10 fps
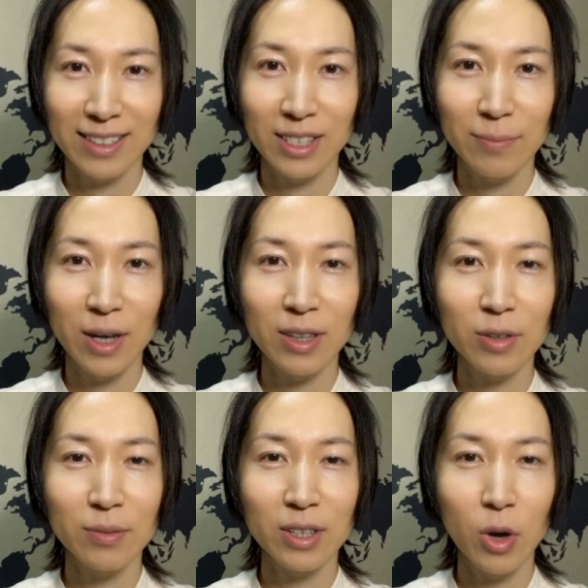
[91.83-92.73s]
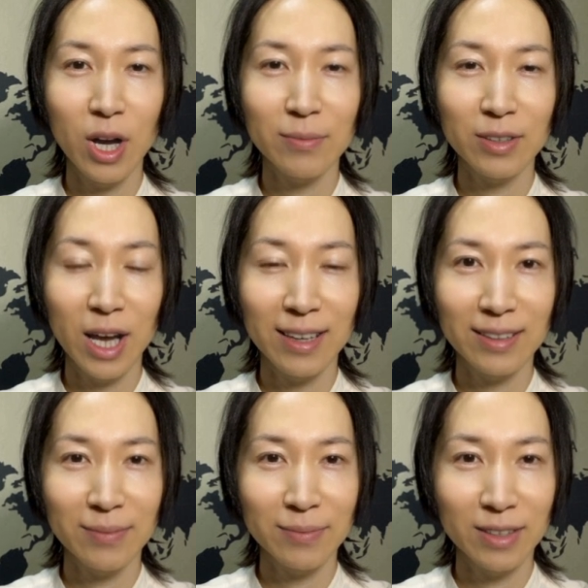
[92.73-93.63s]
in Japan offer a wide variety
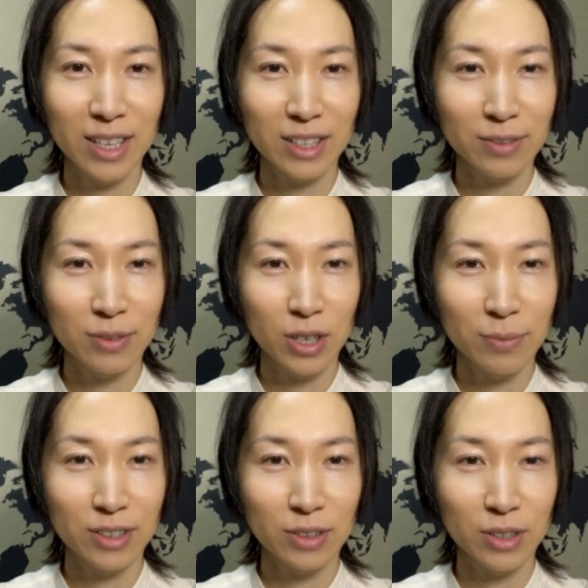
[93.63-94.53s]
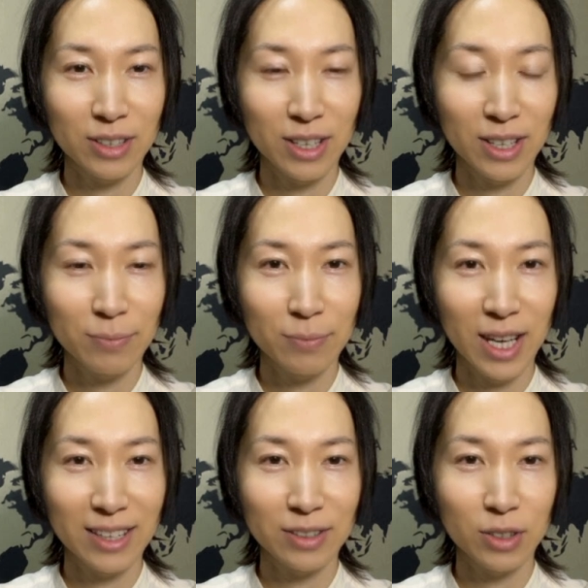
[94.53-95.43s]
of fresh and affordable food.
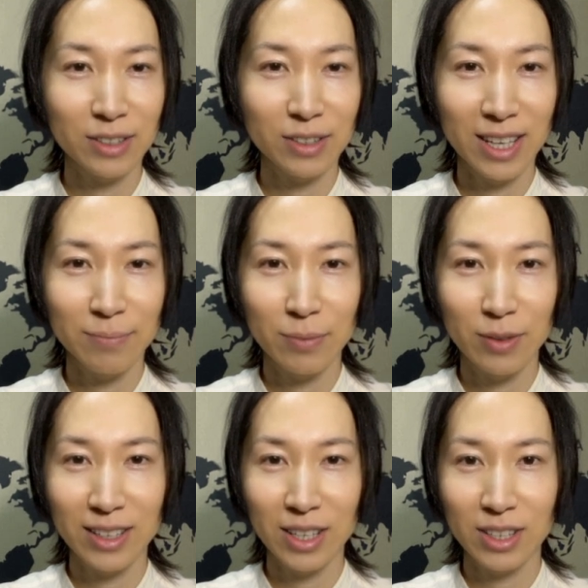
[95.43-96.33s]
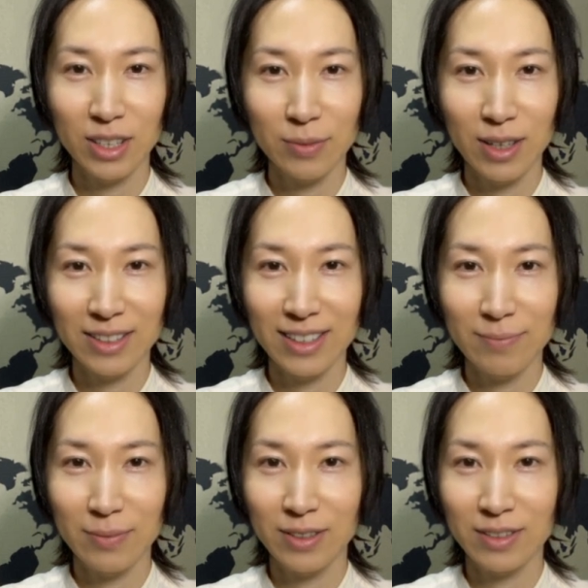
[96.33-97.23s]
Buying groceries and preparing your own meals
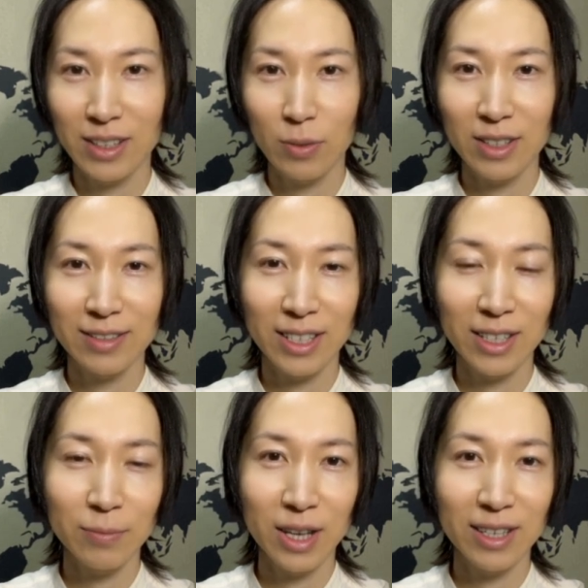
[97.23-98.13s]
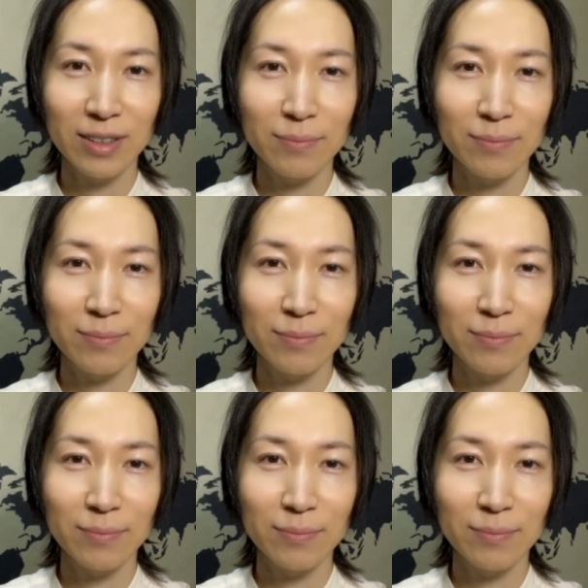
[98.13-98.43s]
can be a great way to save money.